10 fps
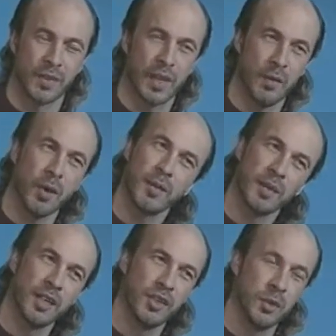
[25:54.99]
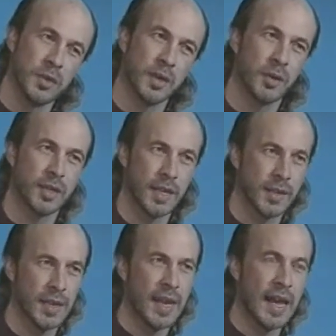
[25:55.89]
And what I'm going to do is I want to take
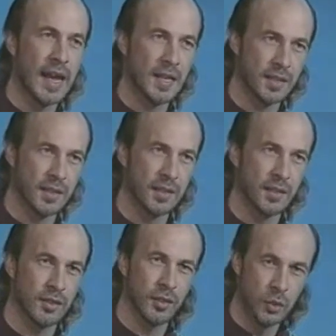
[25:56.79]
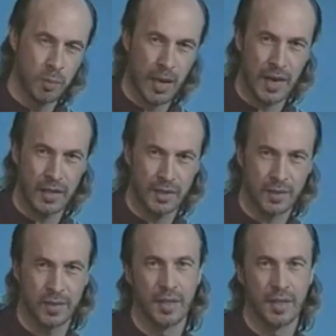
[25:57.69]
the last 2 bars